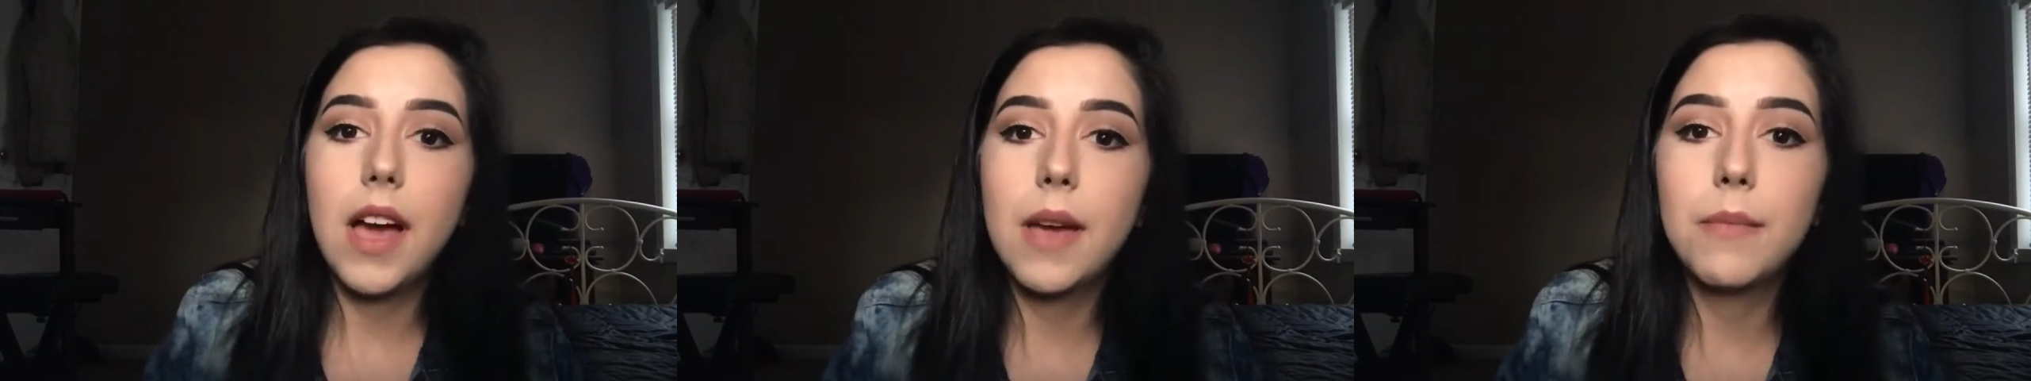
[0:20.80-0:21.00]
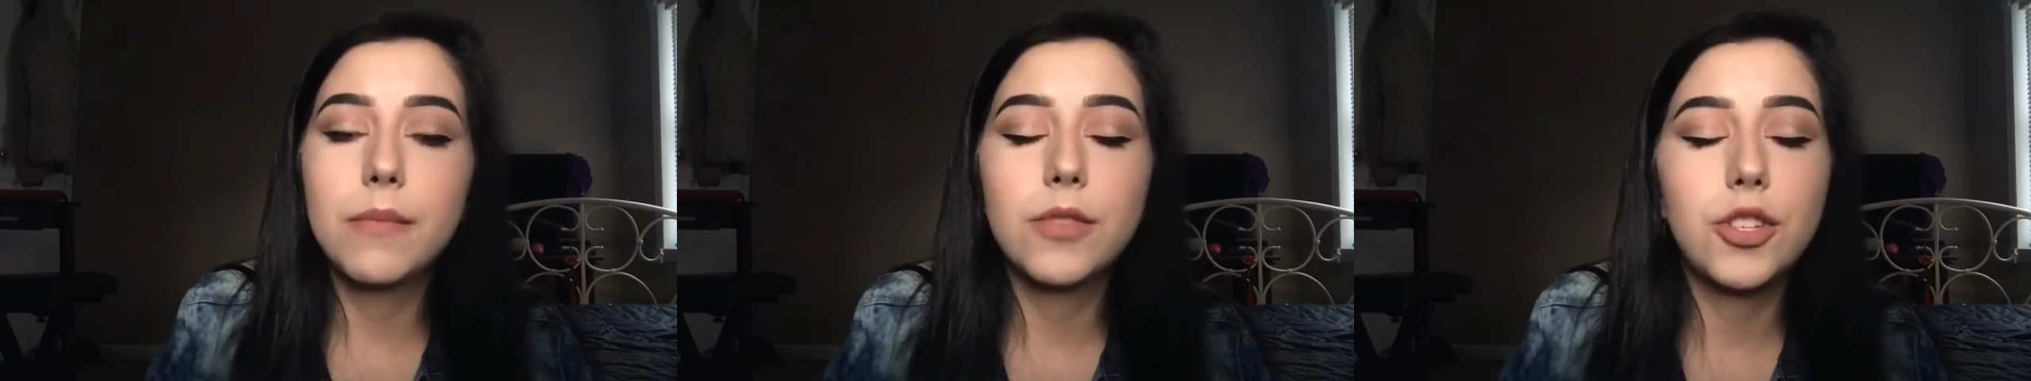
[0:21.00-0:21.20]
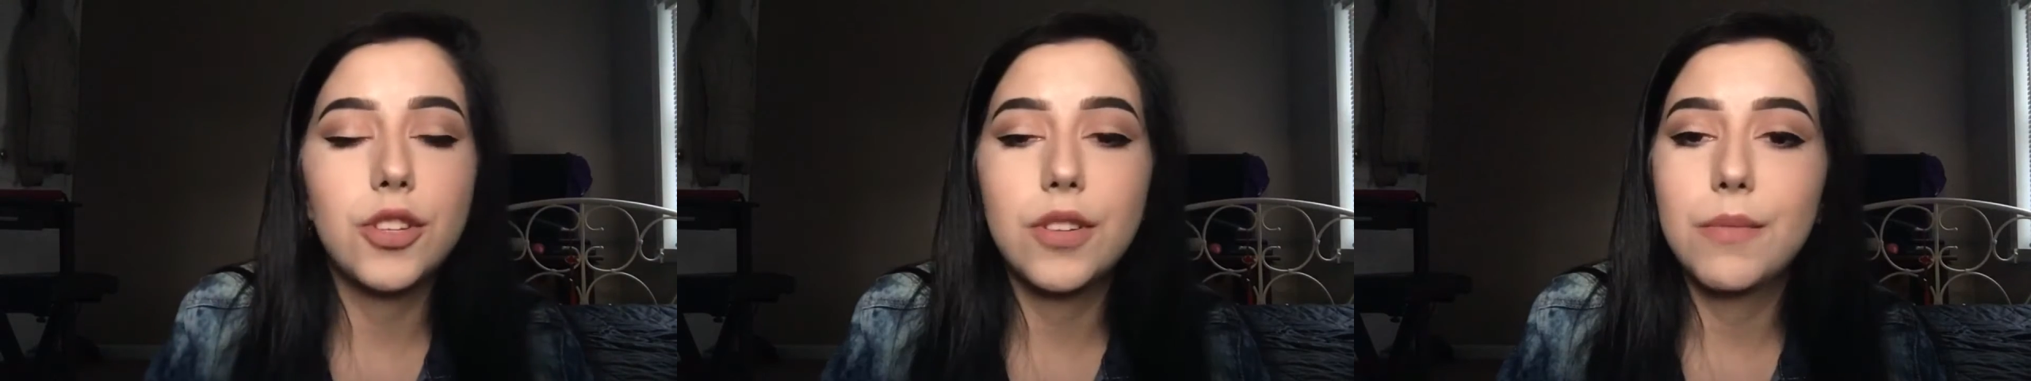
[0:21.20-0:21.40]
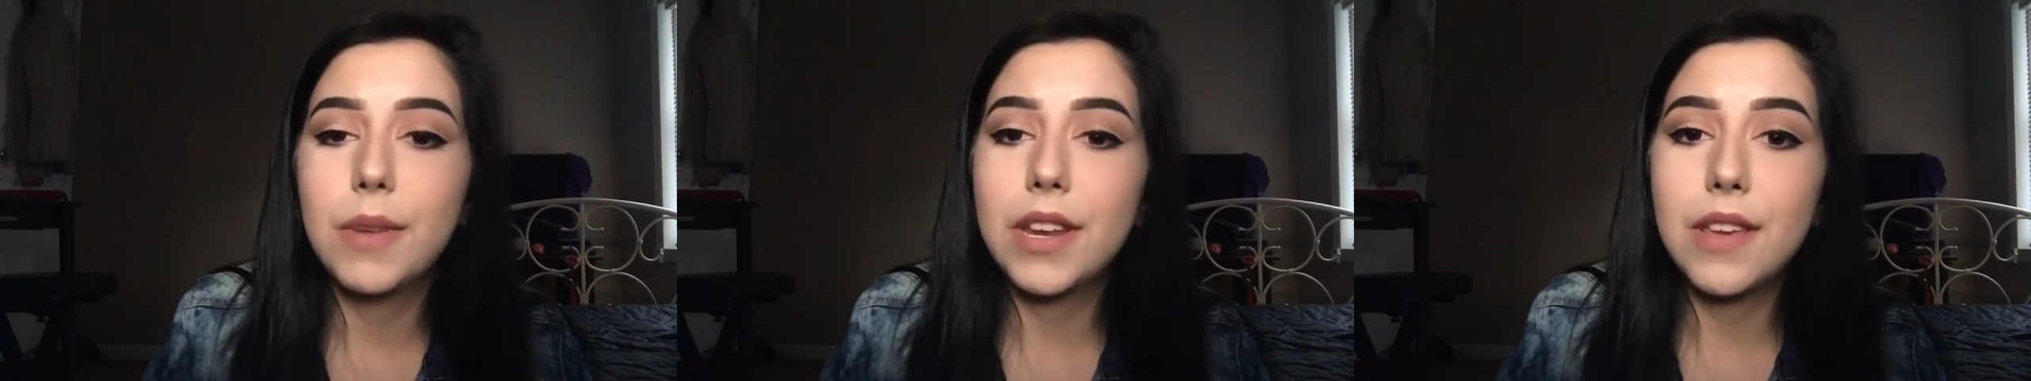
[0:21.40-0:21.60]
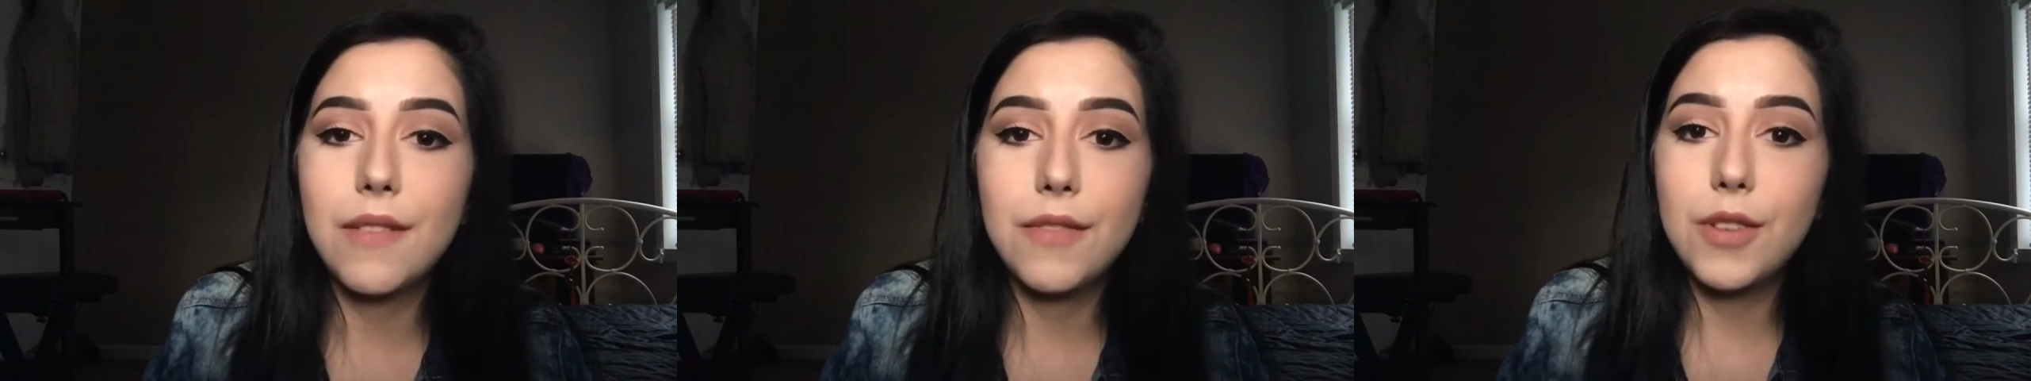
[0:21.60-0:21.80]
I'm sure
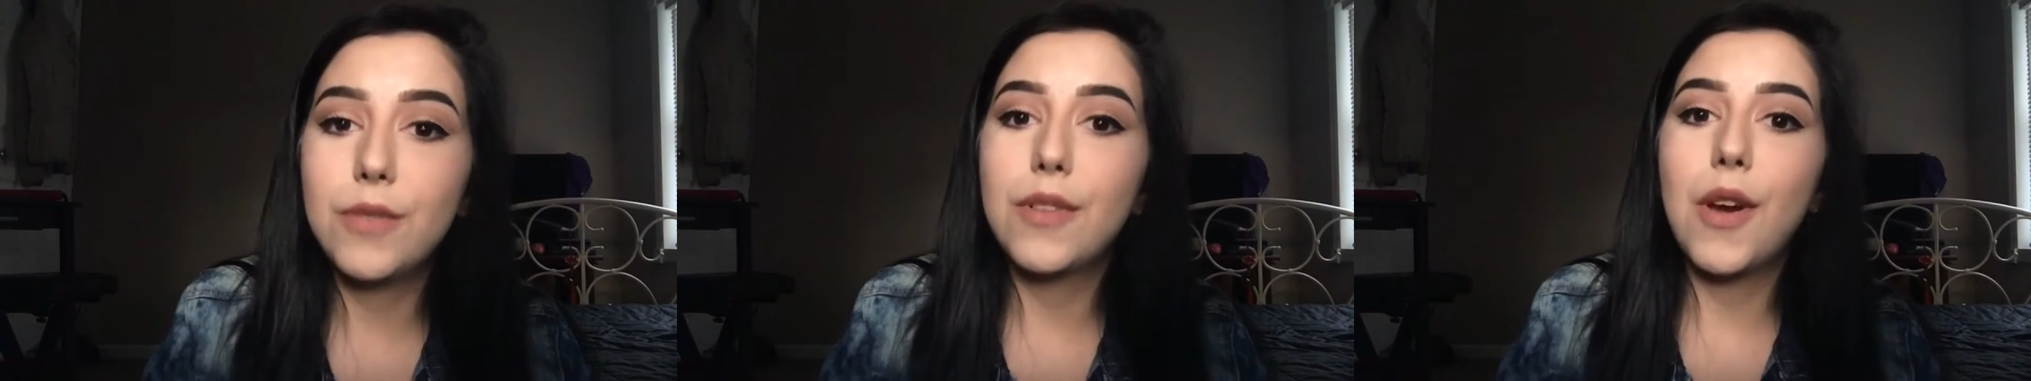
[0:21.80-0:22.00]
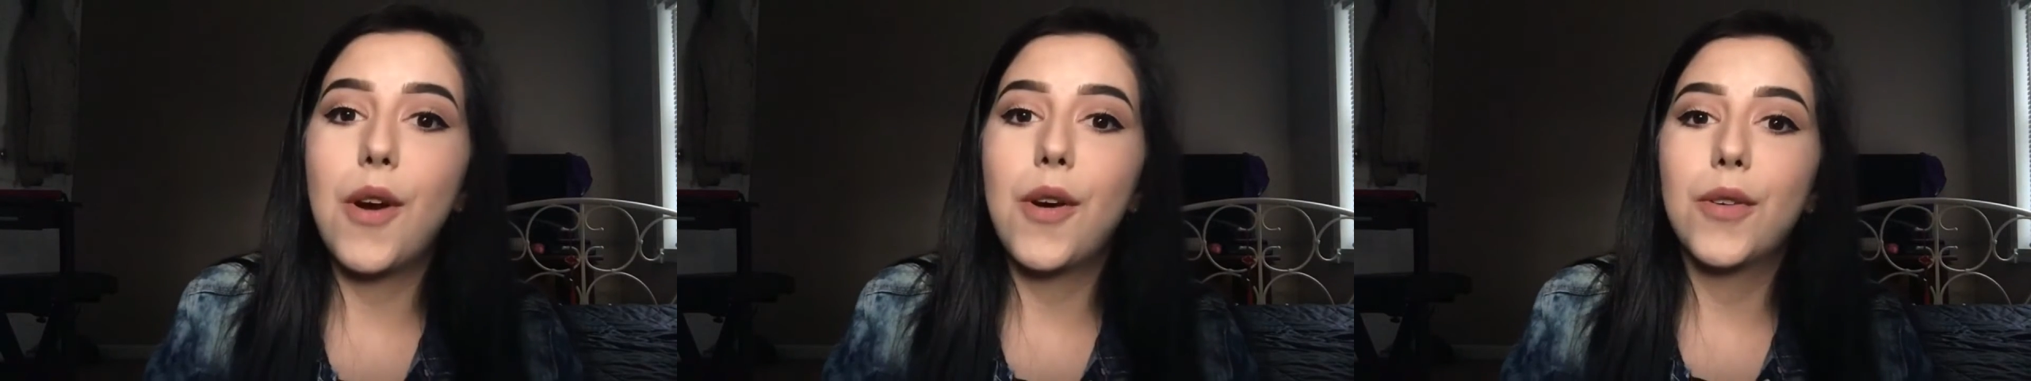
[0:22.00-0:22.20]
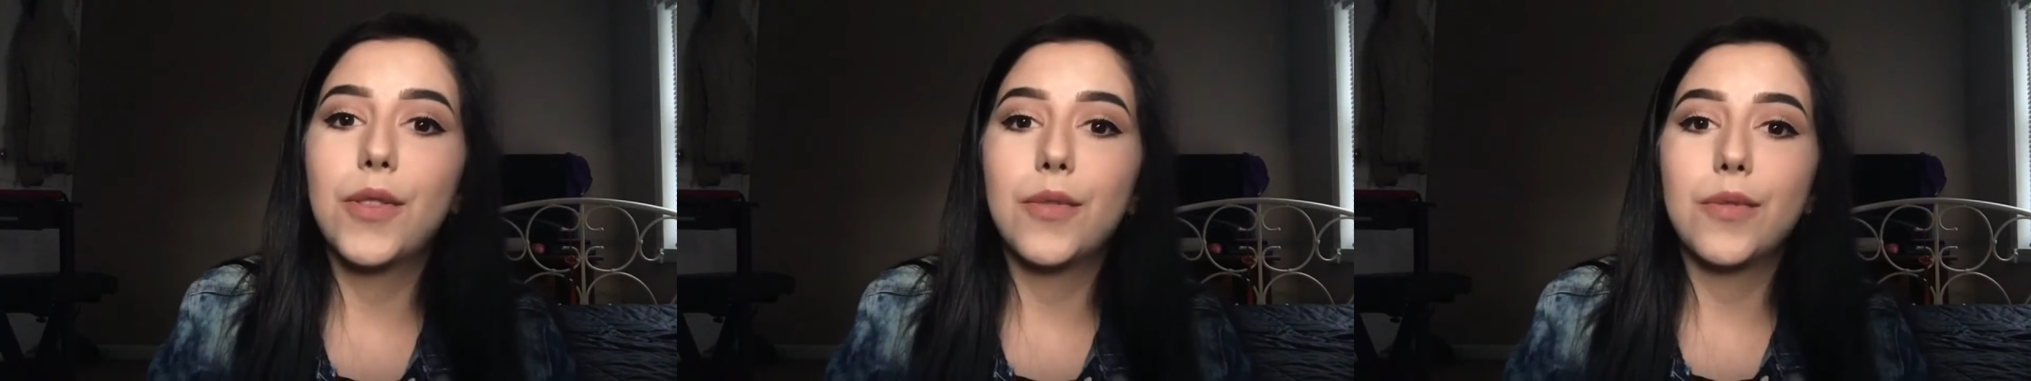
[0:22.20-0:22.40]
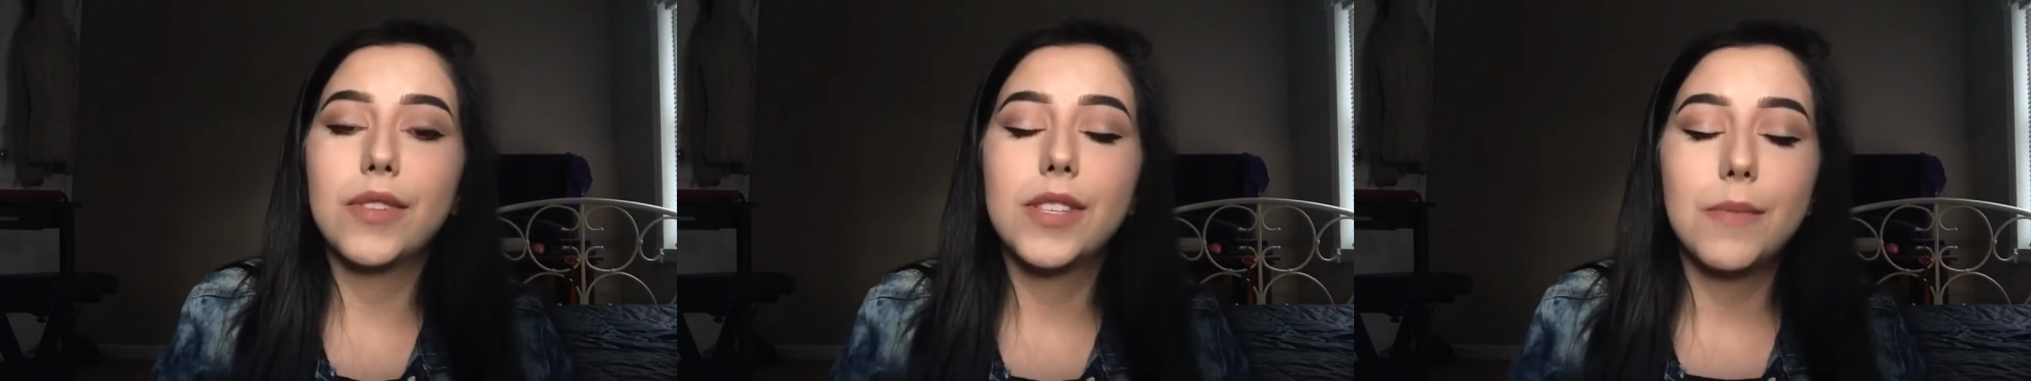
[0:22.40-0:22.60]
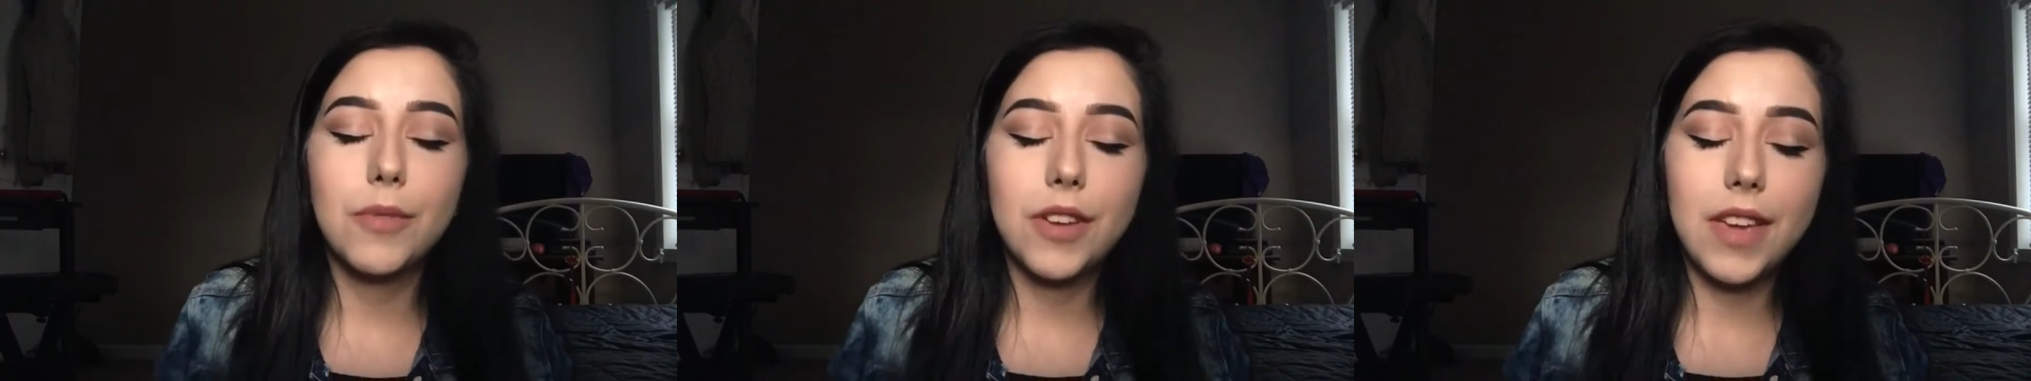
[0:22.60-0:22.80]
many of you know the
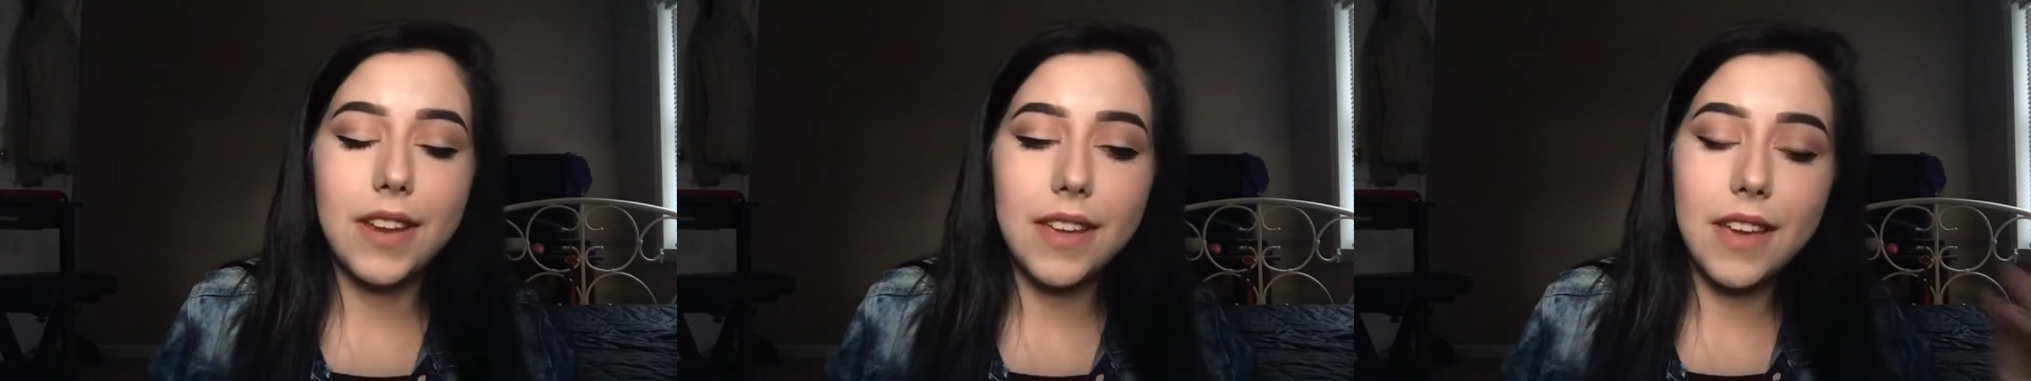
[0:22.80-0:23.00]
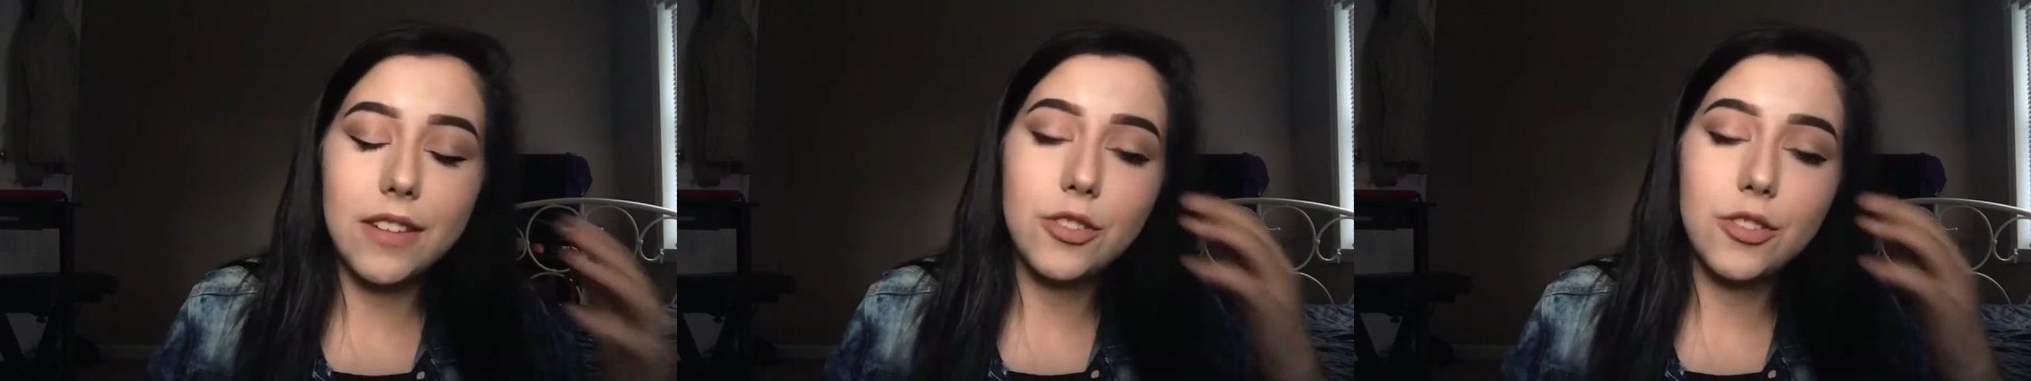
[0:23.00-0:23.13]
reciprocating